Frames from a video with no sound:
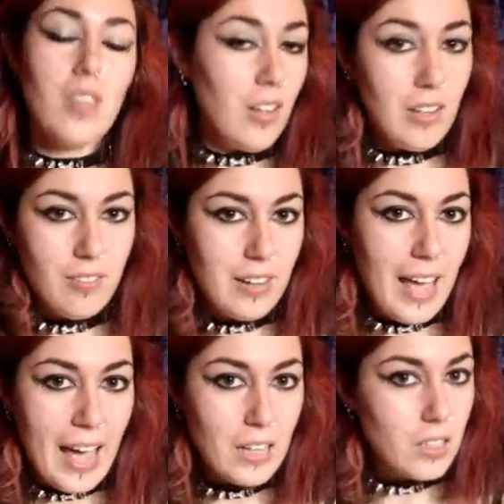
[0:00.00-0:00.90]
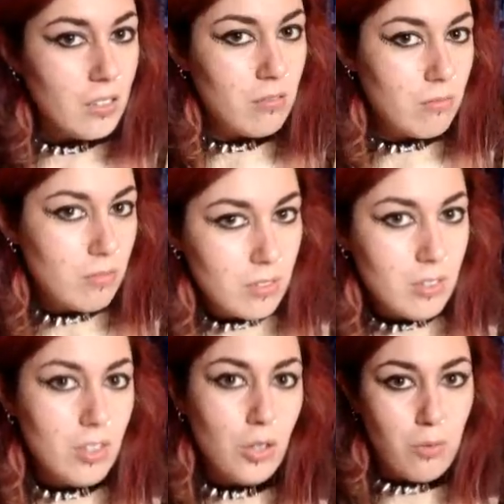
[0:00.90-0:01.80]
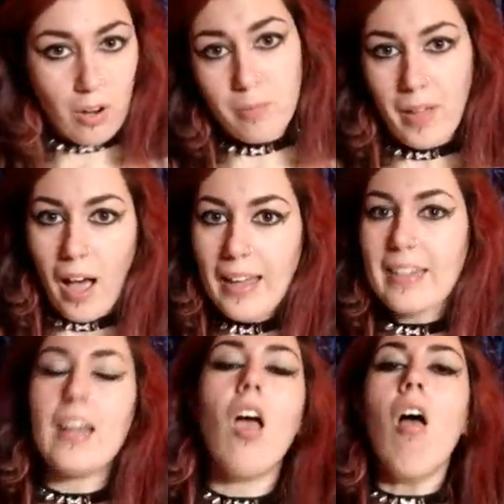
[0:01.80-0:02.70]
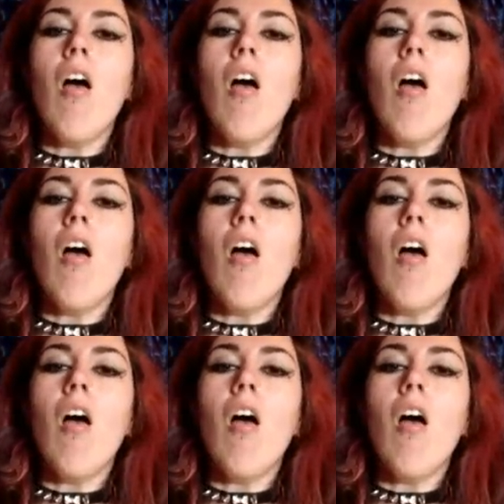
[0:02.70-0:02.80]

And even add the grunt behind it.